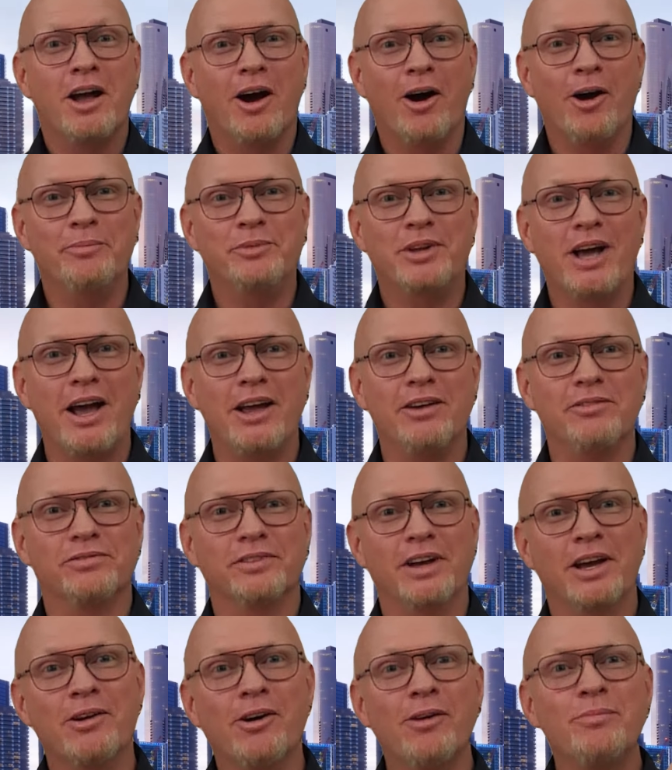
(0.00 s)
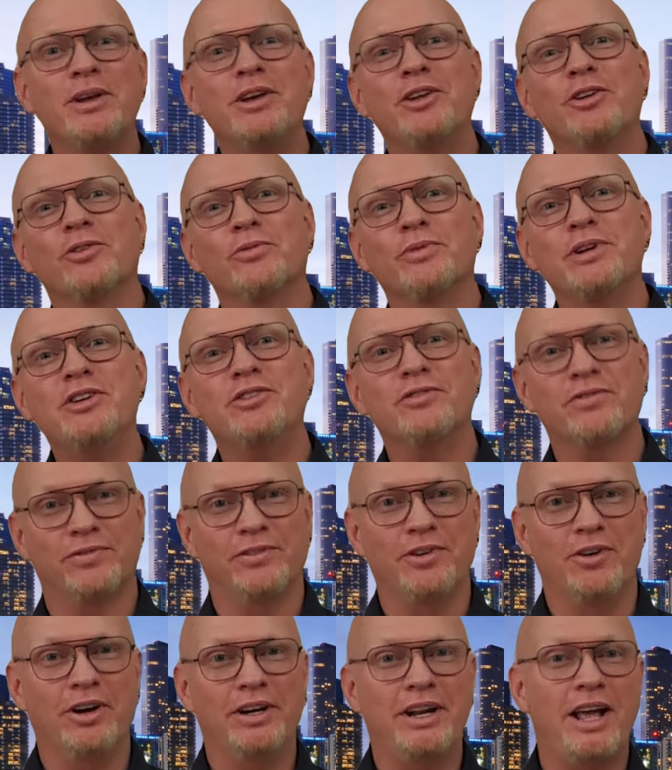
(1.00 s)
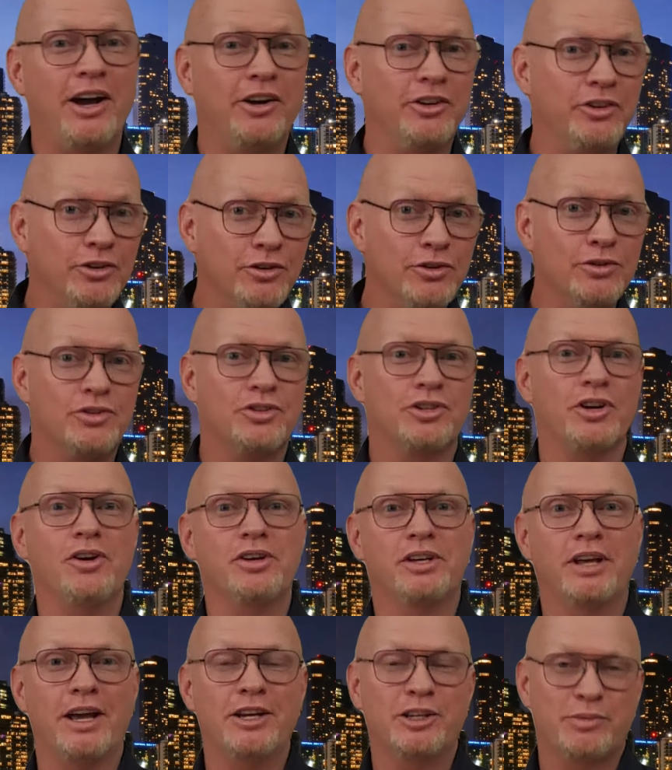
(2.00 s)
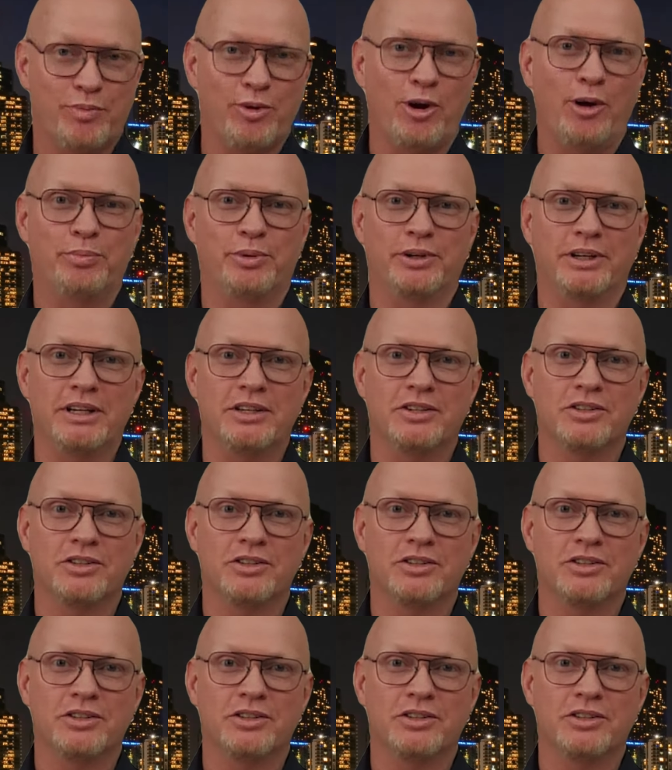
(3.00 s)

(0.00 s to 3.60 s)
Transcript: I'm Dave, and I'm here to redefine how you showcase property.